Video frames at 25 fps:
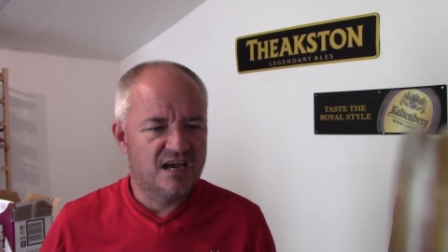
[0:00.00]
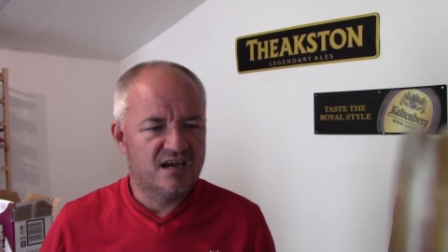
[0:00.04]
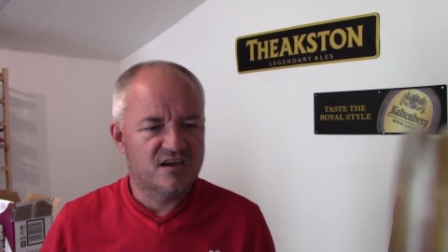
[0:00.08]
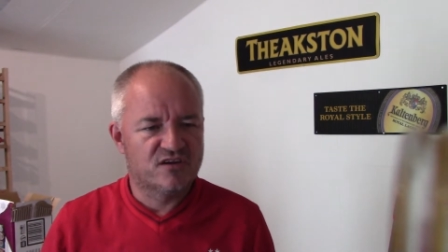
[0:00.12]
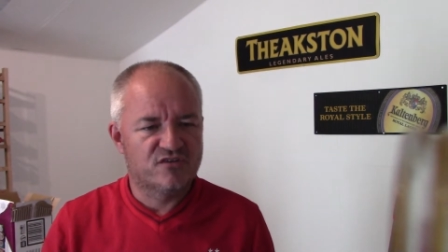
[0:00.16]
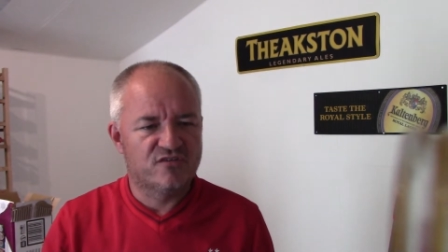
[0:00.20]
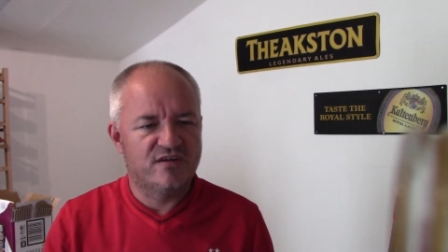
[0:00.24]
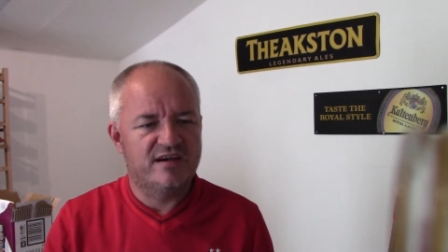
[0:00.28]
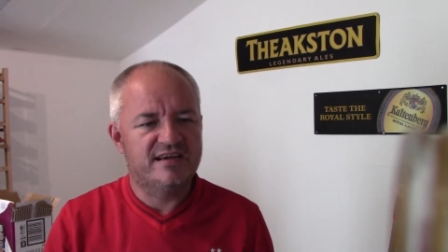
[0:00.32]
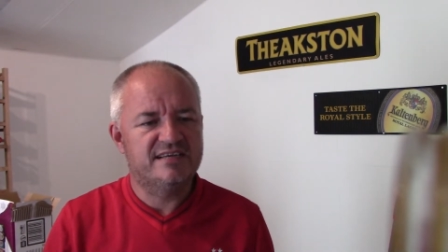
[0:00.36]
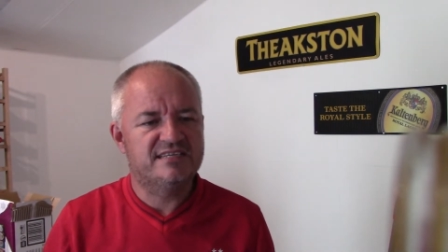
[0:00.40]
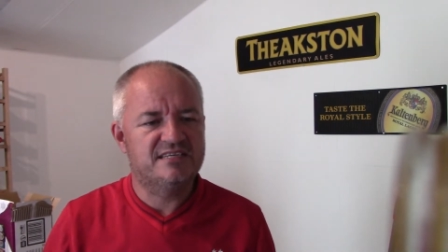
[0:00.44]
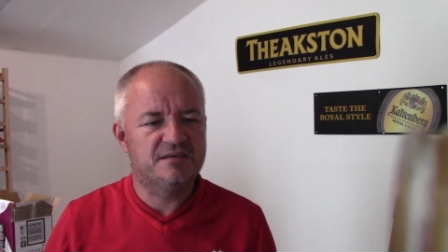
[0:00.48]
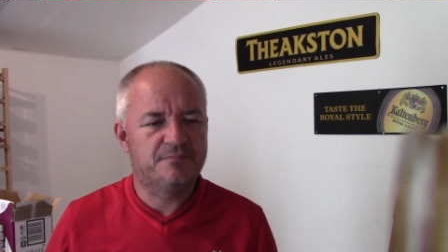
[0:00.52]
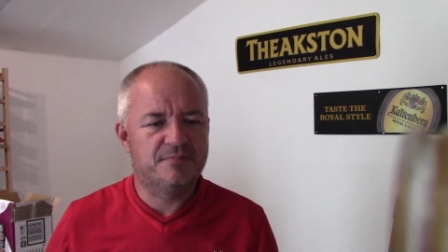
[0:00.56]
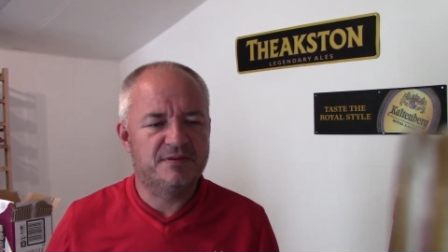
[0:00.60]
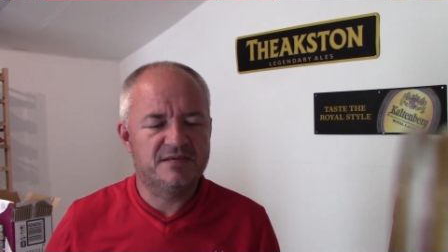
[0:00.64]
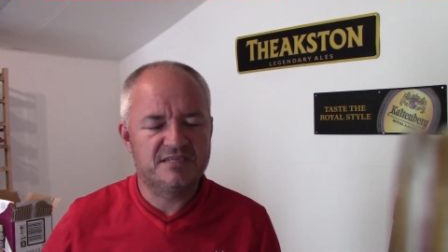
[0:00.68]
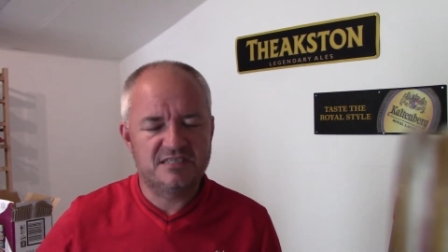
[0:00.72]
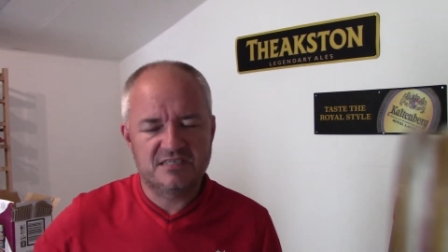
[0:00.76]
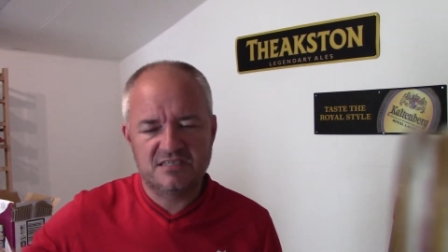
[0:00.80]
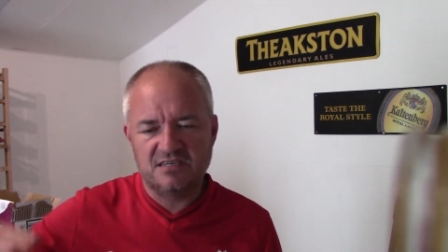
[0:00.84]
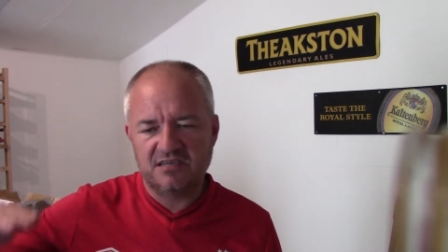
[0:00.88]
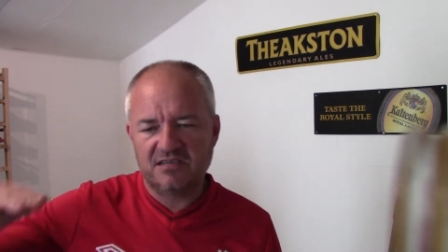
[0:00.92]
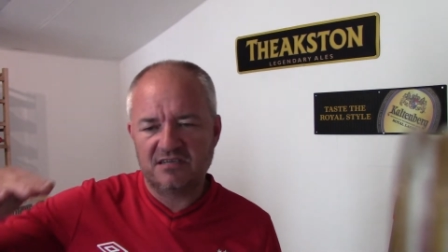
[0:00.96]
Crazy
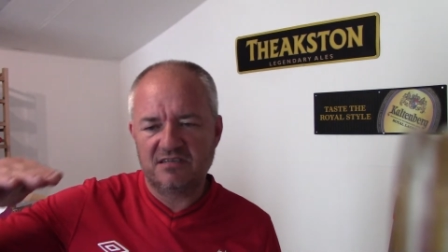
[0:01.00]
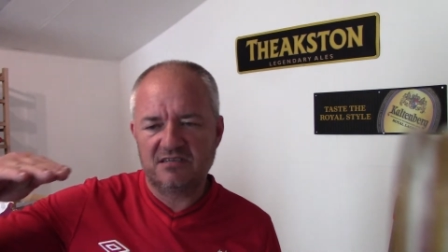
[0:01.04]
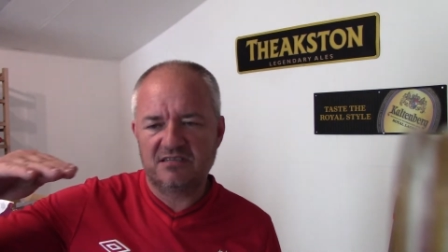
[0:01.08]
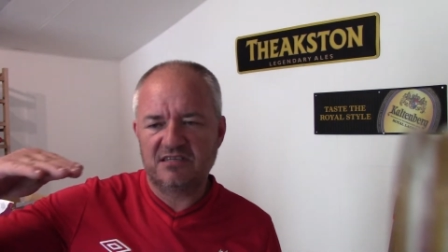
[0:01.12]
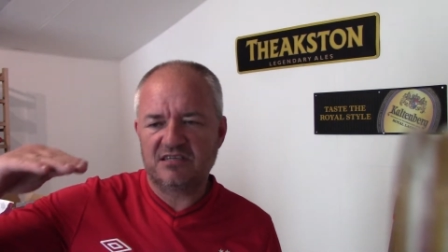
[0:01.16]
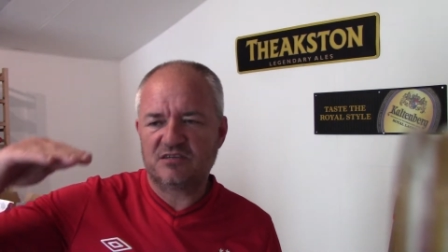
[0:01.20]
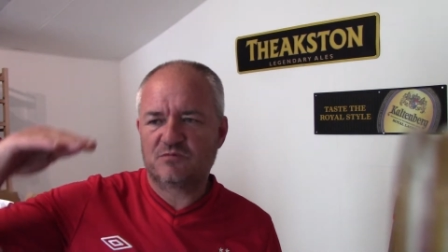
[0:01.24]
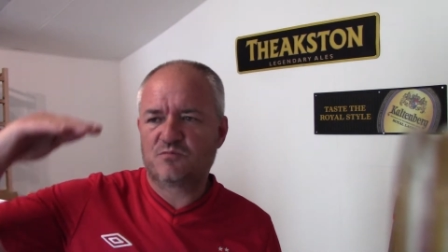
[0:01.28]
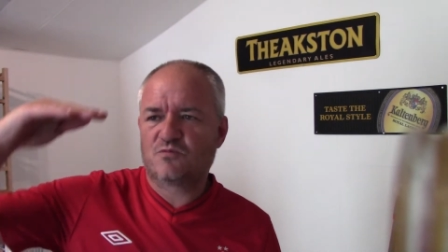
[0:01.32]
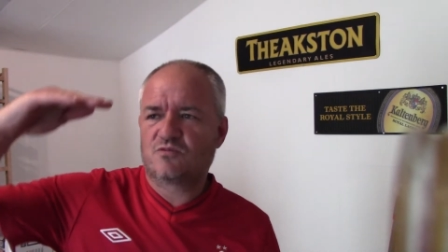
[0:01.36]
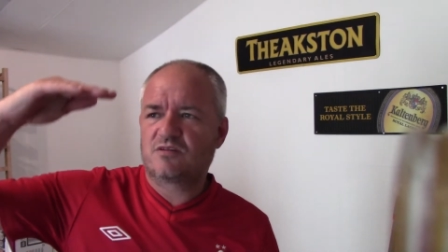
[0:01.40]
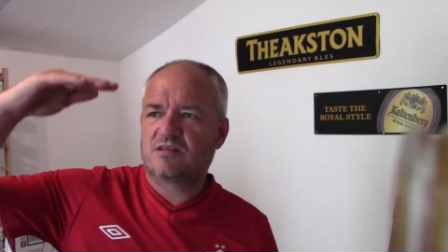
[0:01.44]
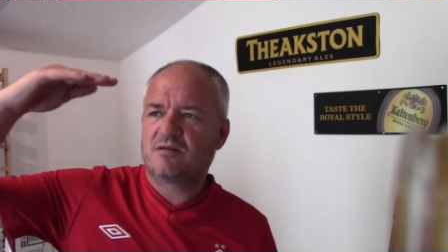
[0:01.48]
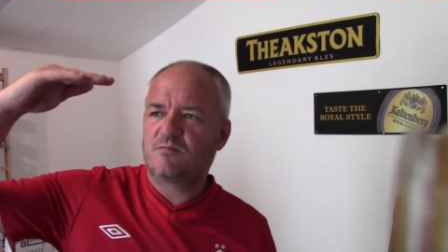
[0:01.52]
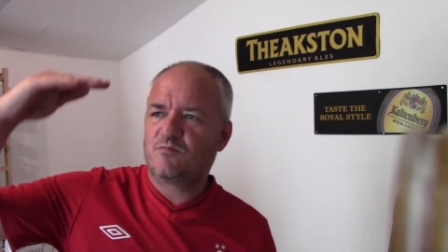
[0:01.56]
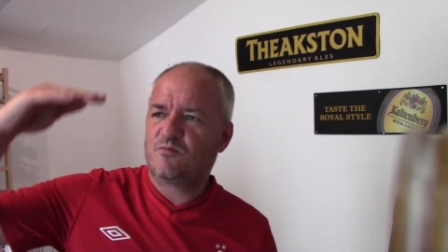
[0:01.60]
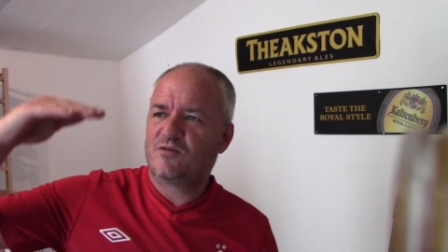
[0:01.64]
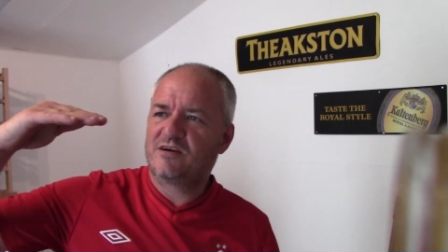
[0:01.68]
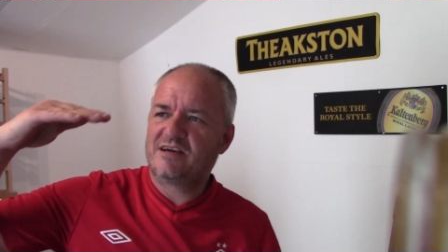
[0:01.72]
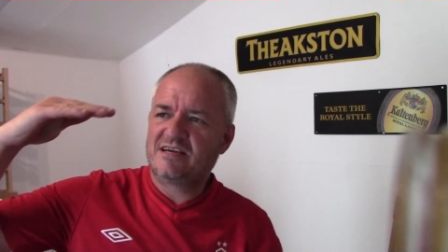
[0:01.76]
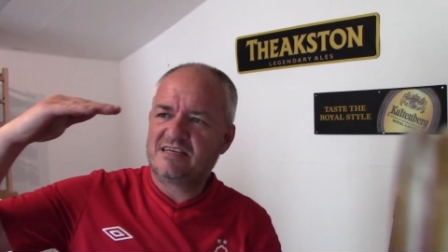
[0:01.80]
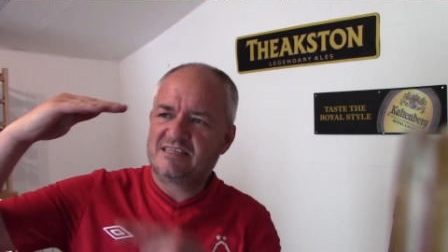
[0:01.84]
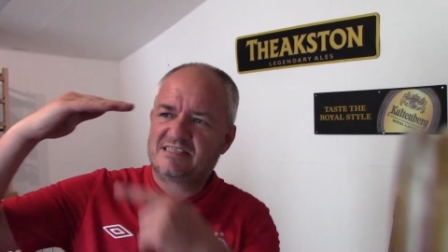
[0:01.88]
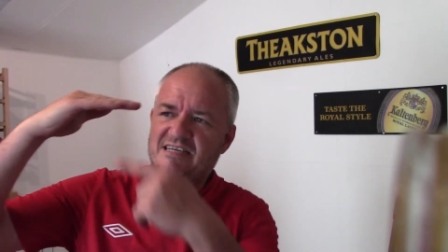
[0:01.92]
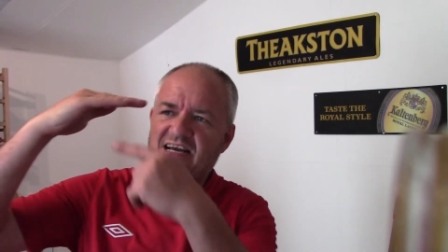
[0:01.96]
Pistons, it's one of them
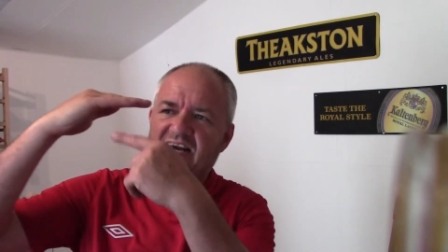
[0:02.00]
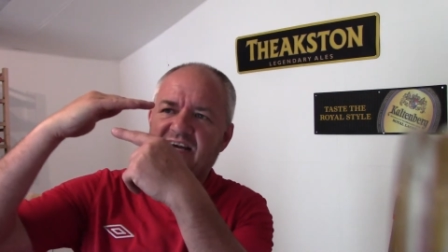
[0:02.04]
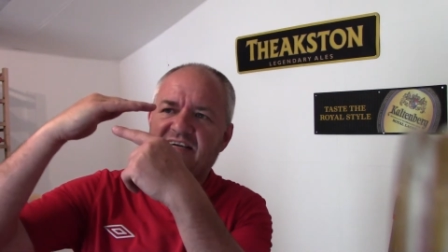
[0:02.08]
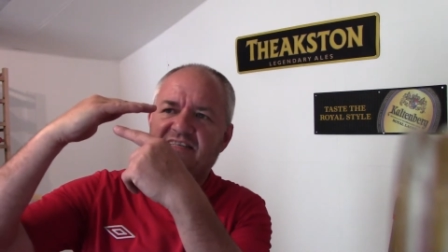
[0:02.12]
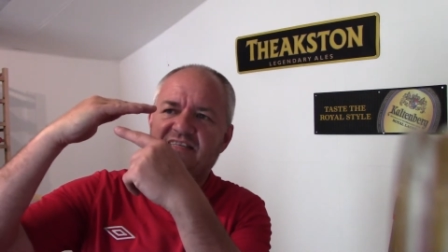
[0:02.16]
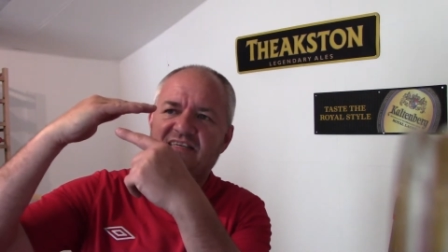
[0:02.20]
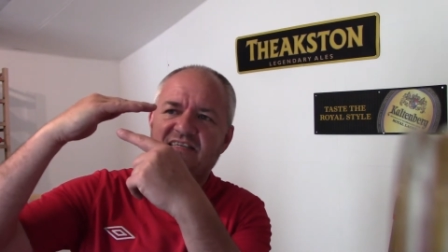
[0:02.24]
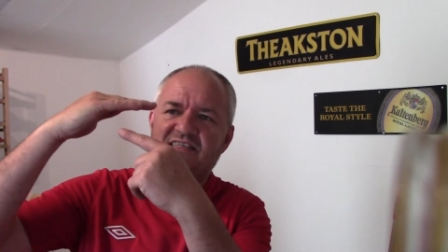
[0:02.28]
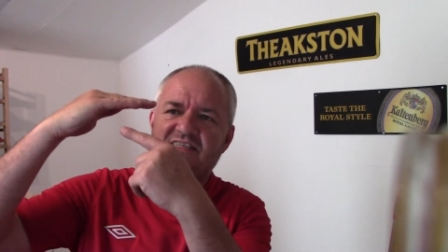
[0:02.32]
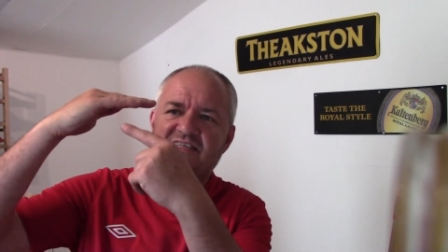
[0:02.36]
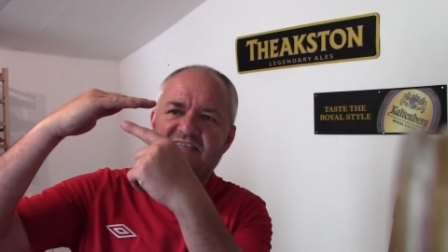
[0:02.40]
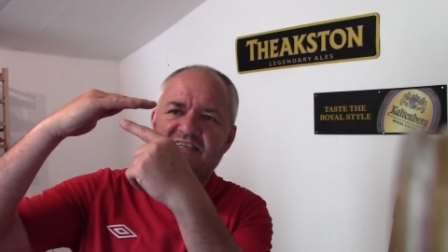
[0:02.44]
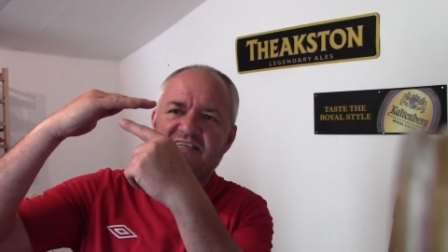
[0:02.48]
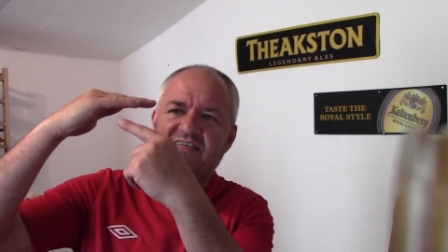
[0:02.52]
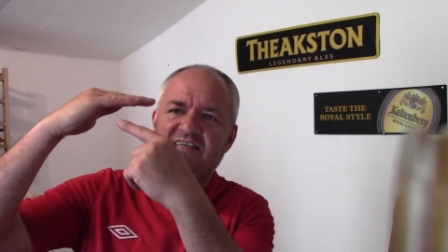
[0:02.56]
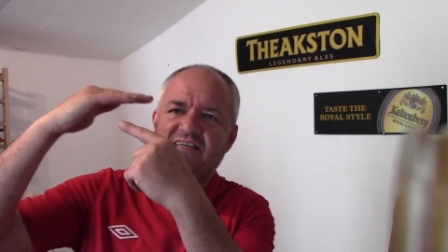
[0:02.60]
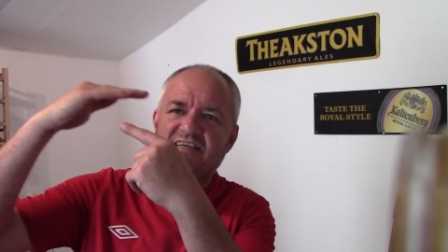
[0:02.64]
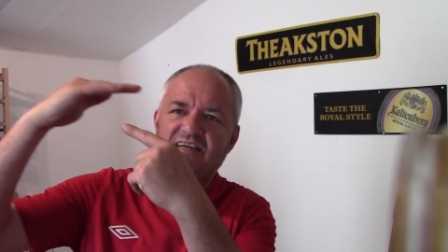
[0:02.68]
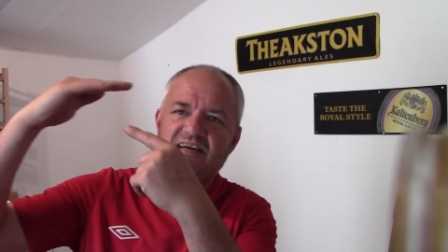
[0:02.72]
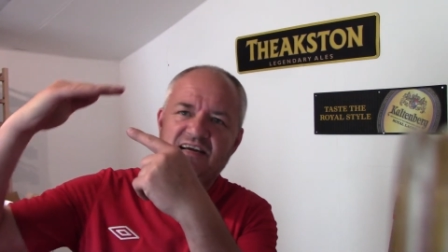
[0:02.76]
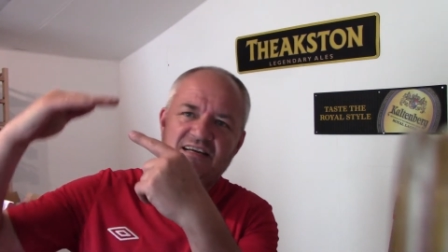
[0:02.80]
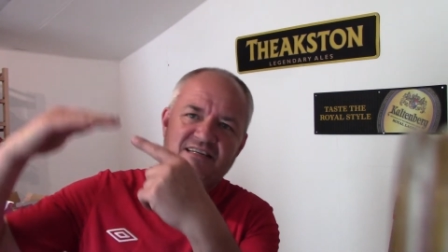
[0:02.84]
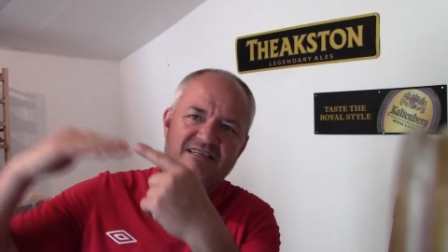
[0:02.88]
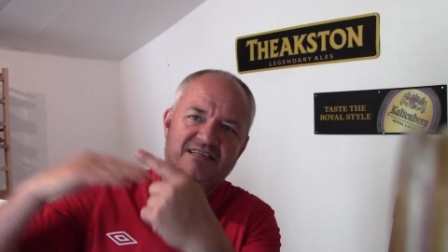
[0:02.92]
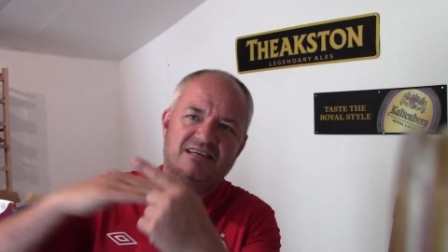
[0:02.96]
where you sat in the sea
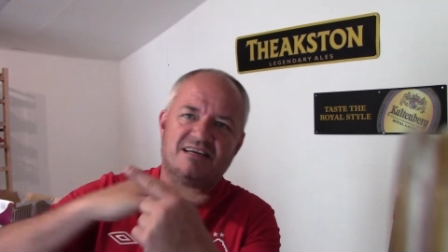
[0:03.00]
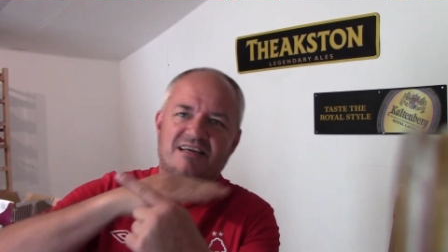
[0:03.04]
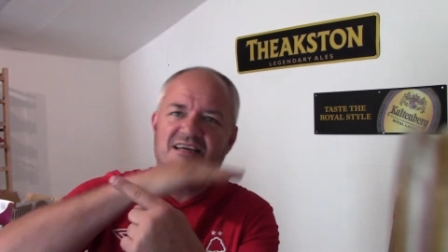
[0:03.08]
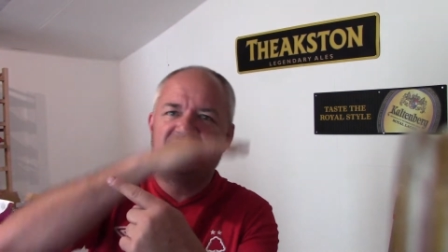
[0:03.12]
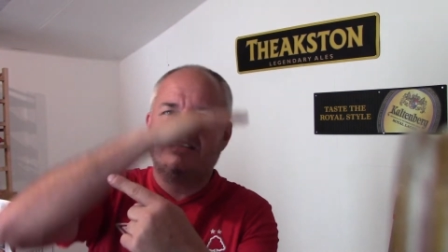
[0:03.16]
and